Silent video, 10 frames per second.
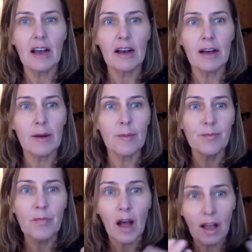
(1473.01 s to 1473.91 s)

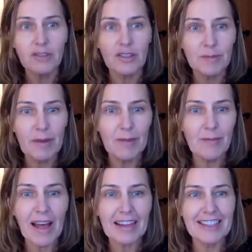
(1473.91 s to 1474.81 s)
I'll just play it
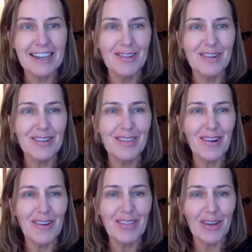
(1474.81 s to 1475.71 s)
back to anyone
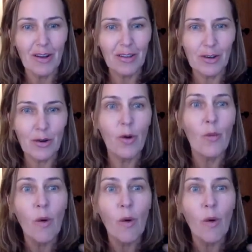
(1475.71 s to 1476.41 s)
on the call.